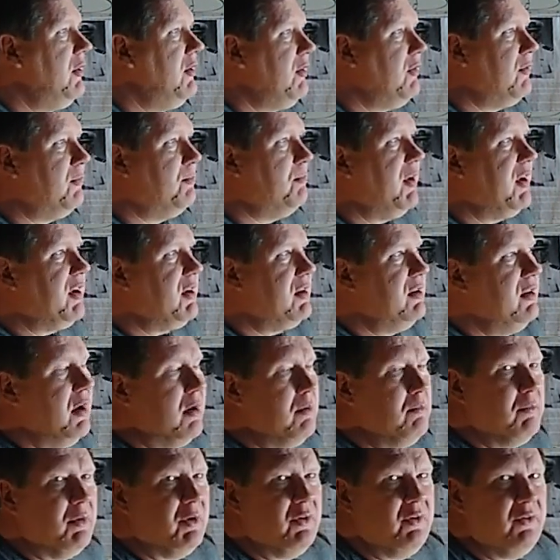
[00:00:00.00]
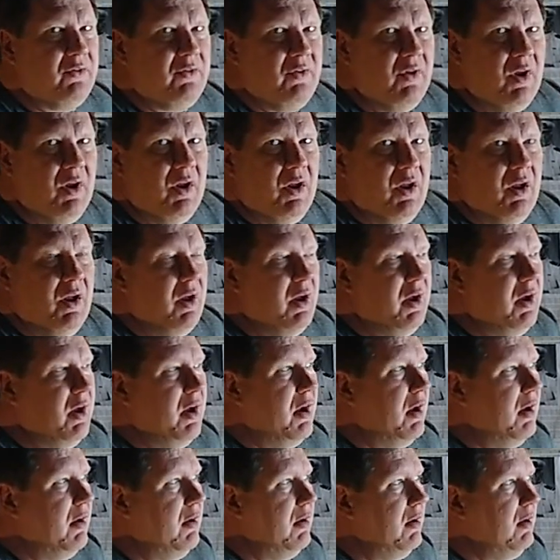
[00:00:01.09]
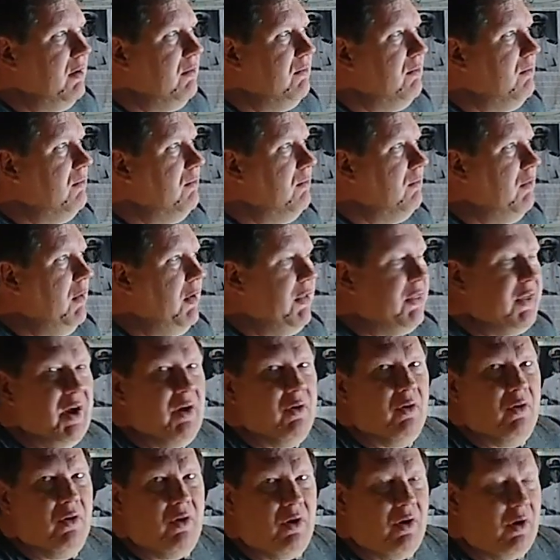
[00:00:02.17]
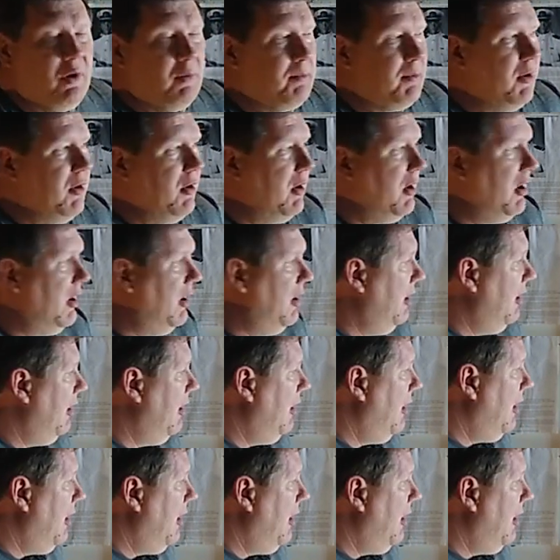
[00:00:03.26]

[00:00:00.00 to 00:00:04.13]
These big numbers without Harbaugh.